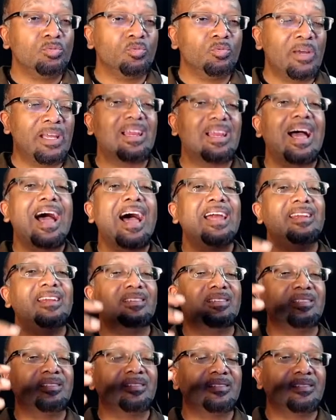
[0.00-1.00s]
well,
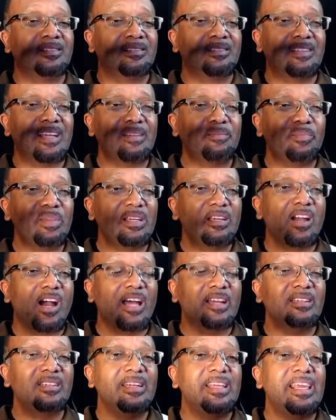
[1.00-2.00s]
had not
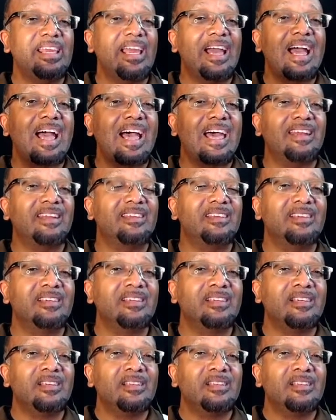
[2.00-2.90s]
begun, they had